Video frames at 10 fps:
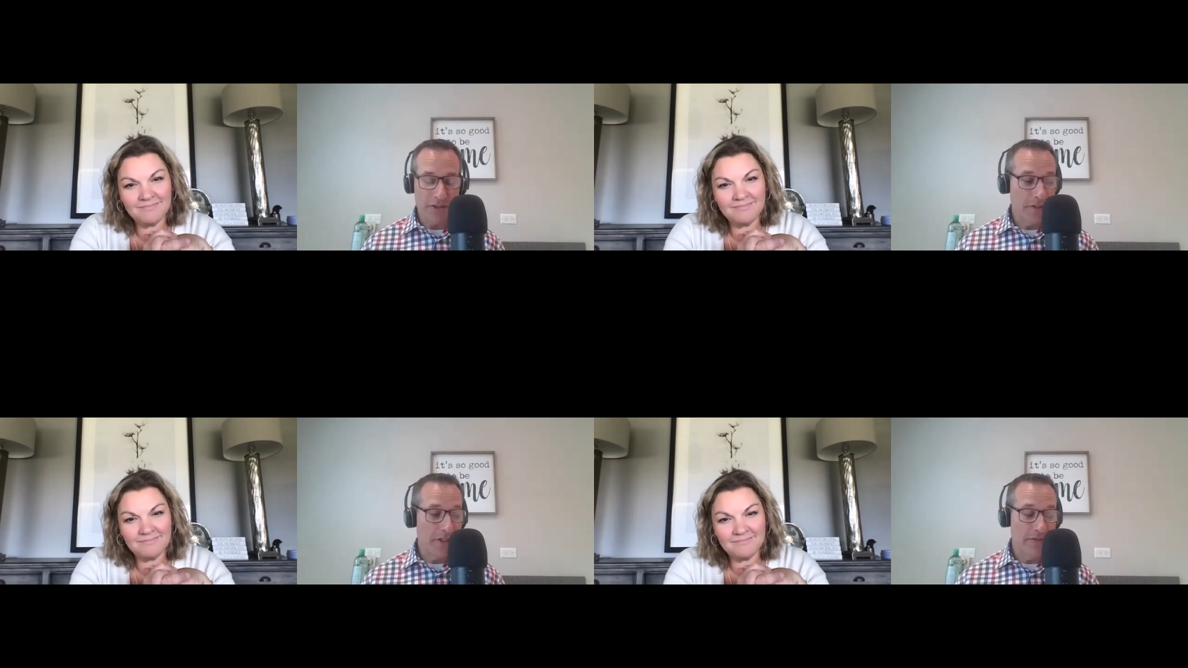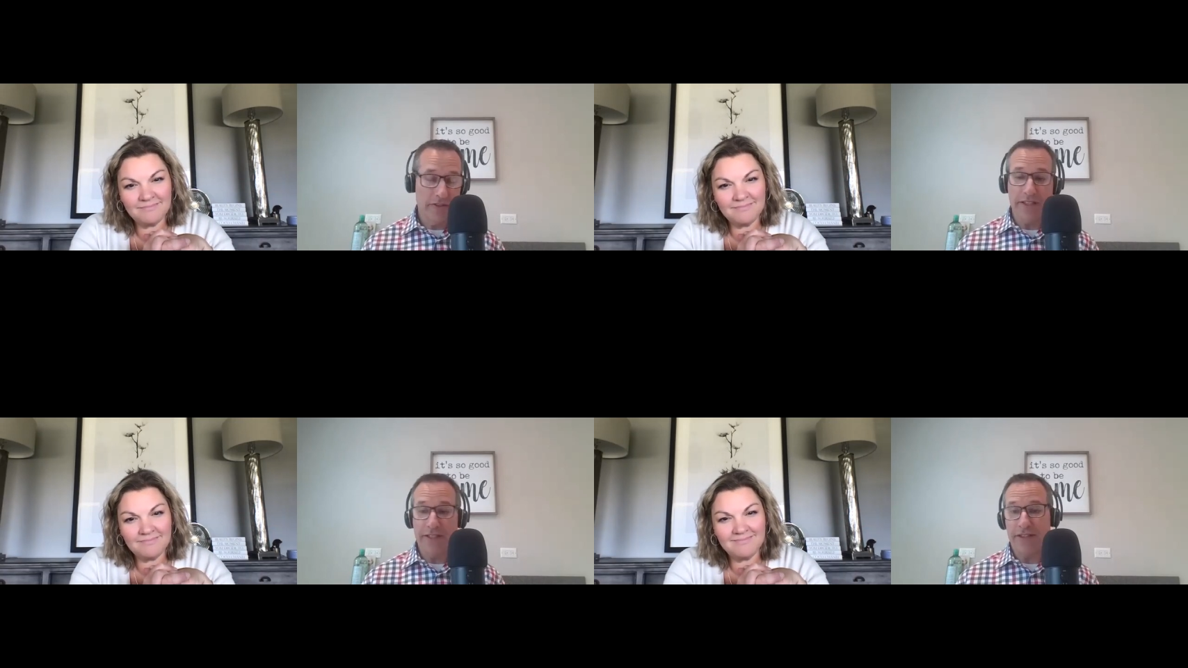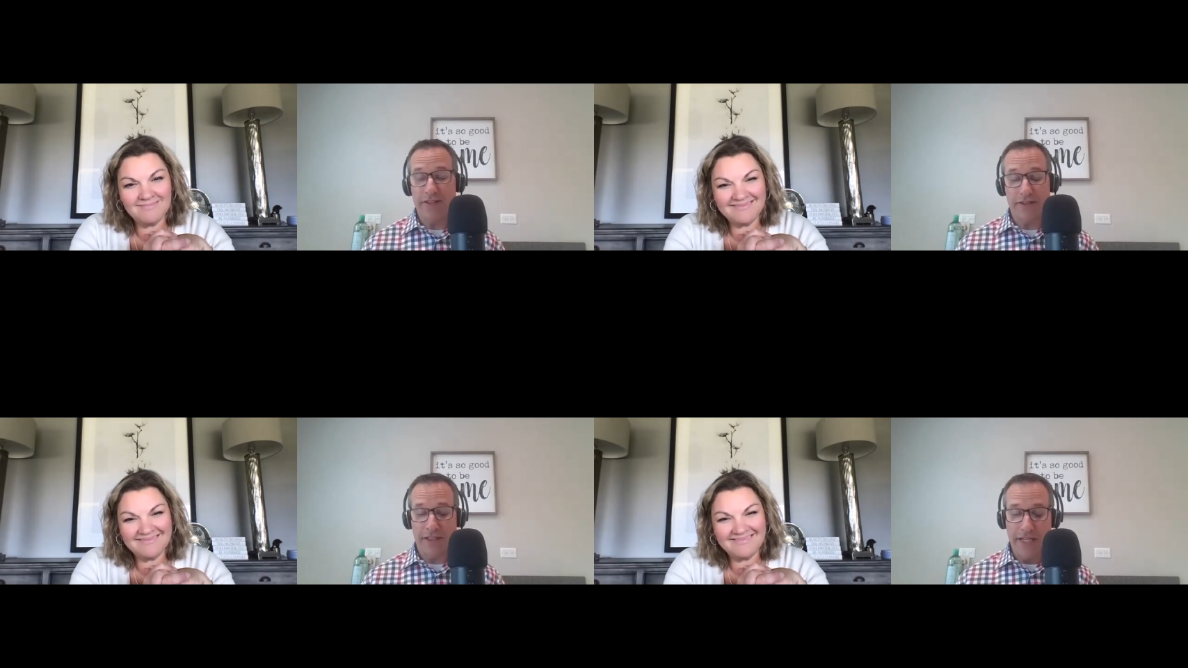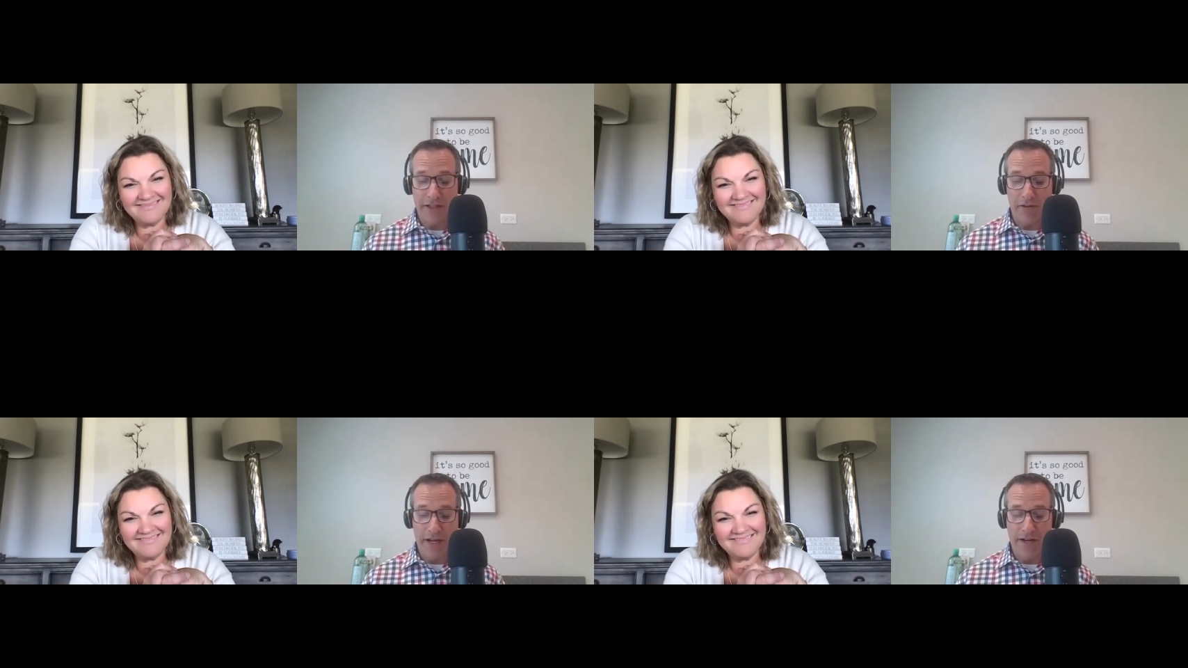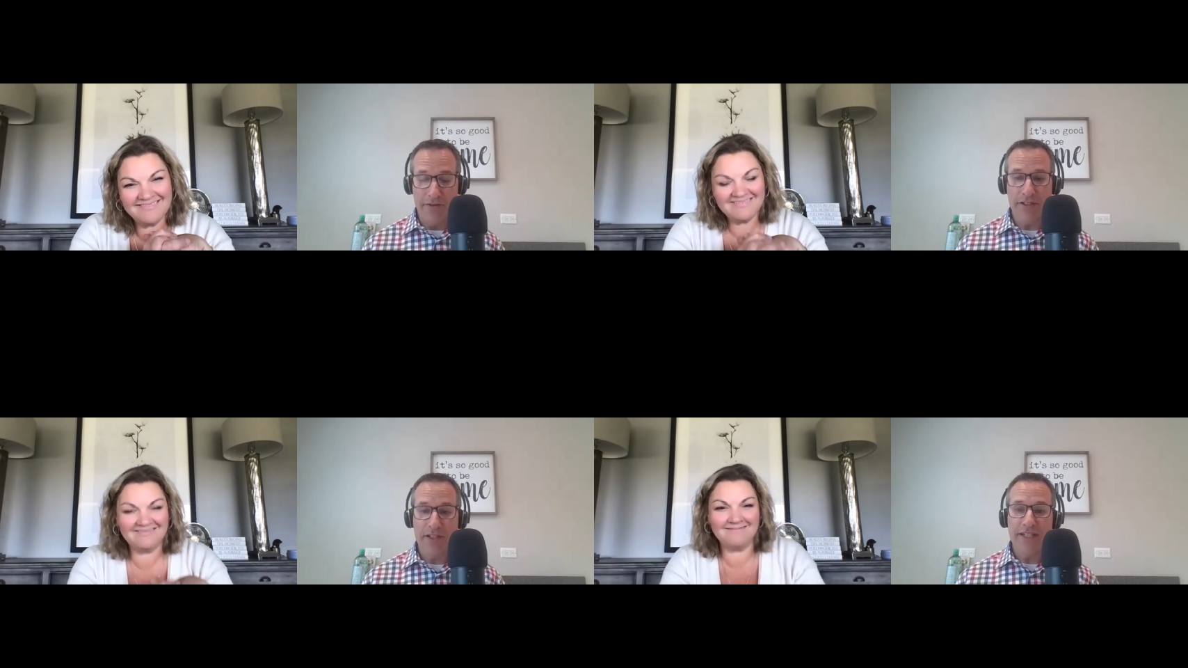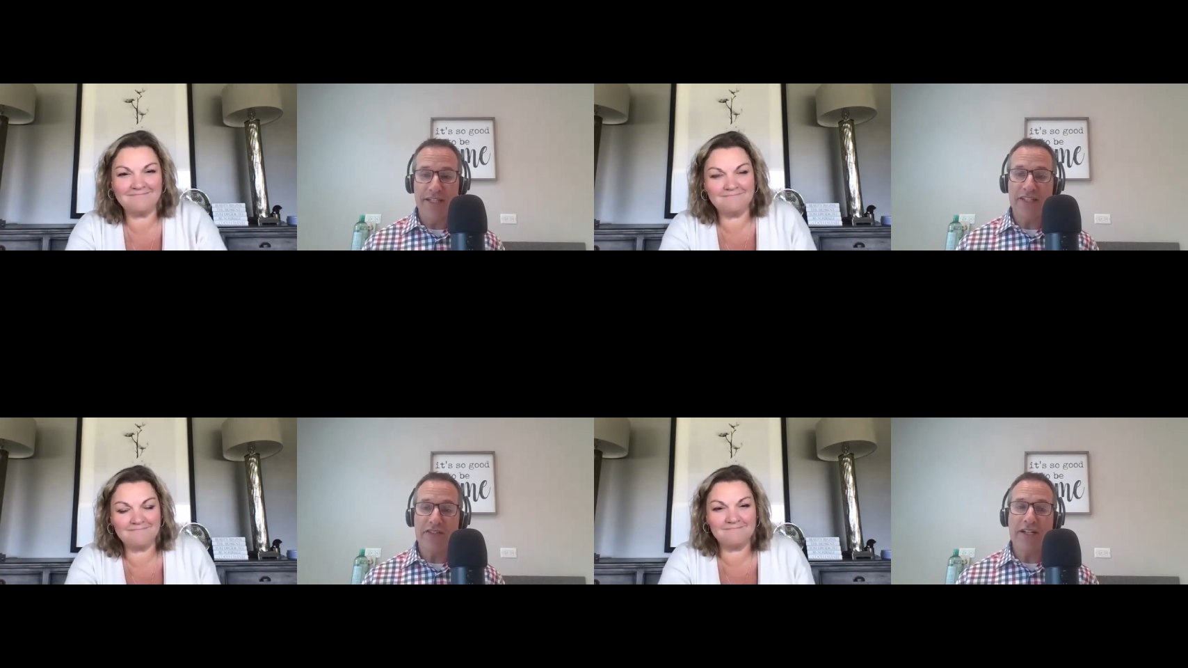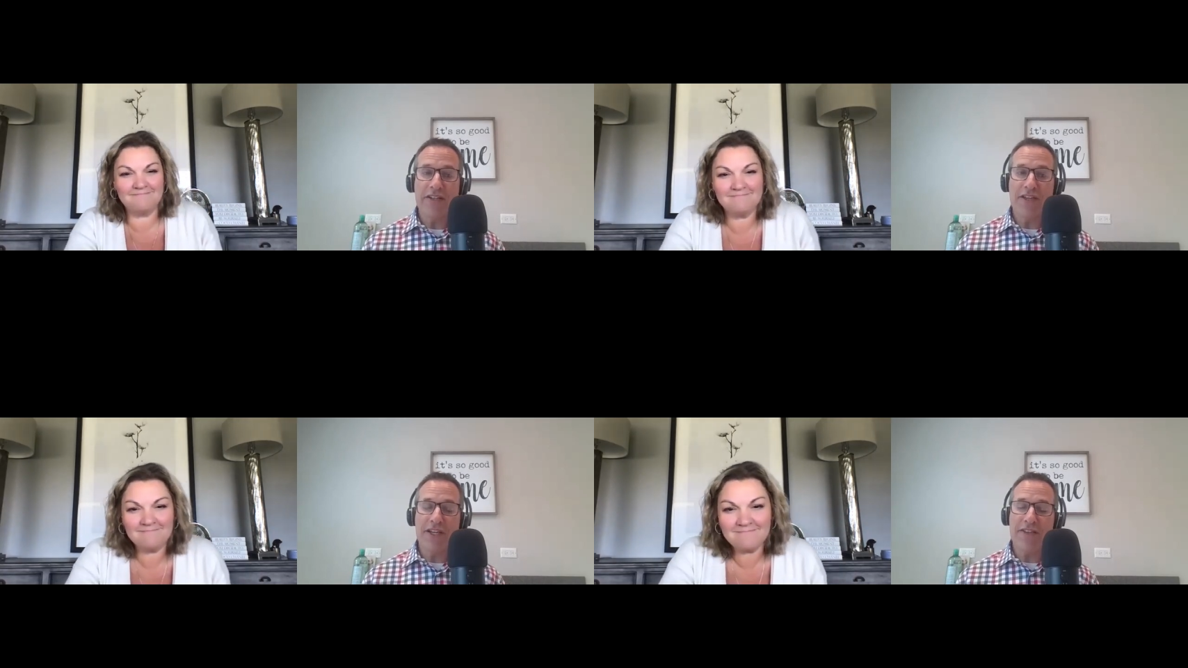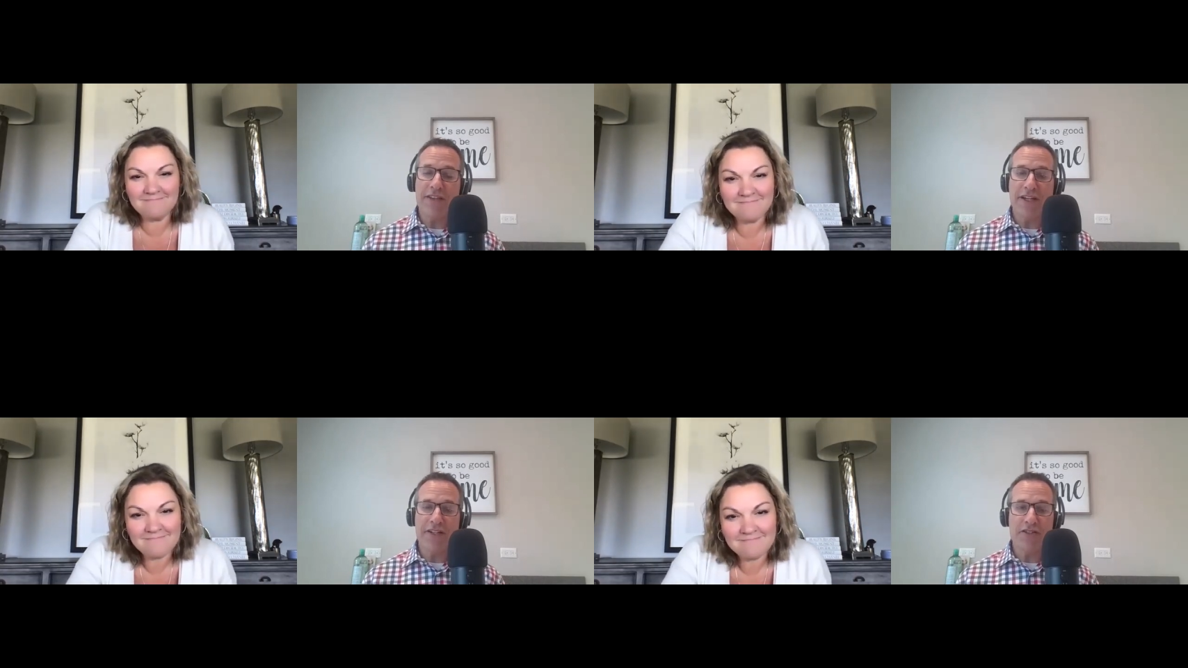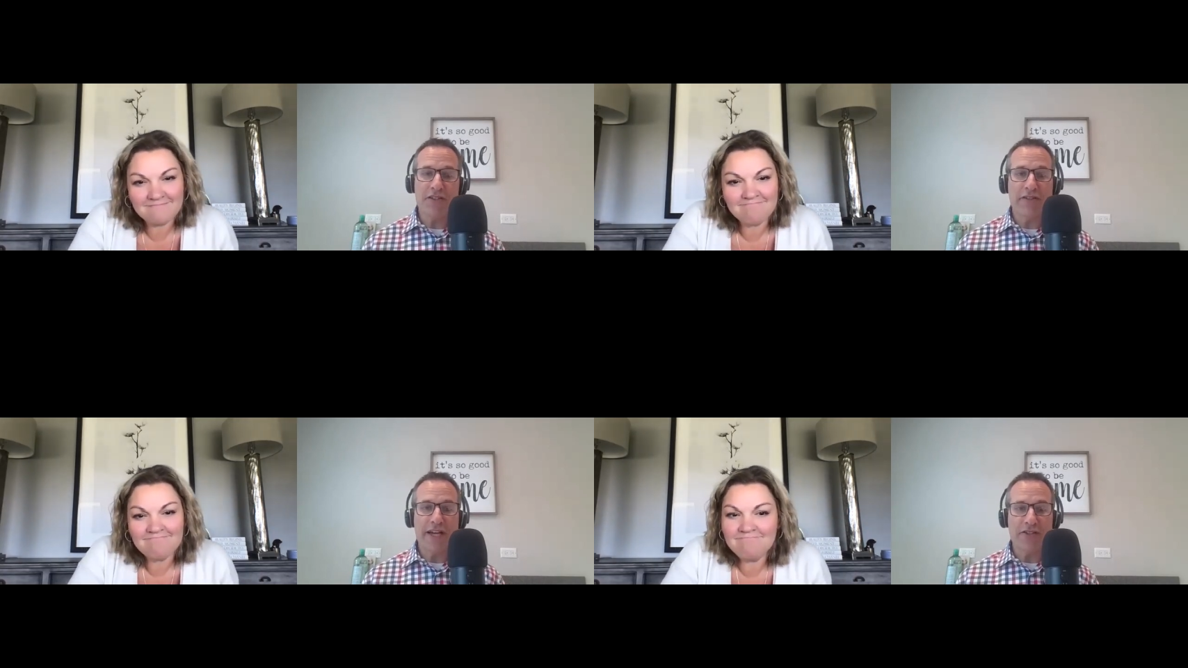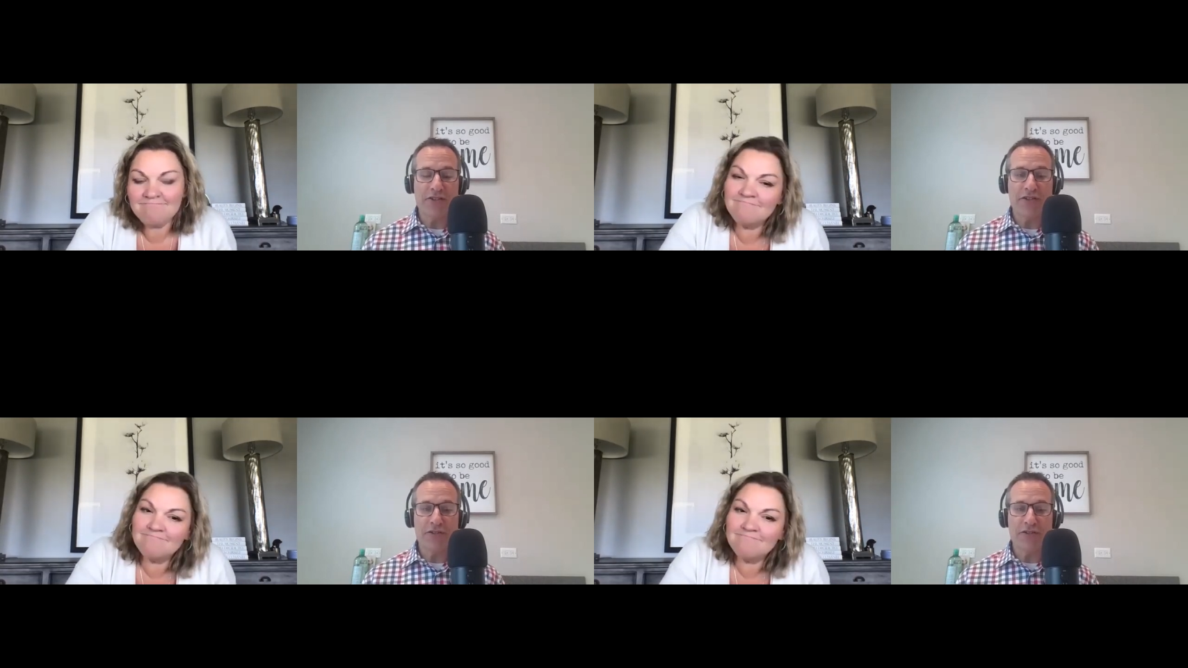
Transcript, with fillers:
Speaker 1: because we covered, like I said, just a lot of ground. Is there anything you think I should have asked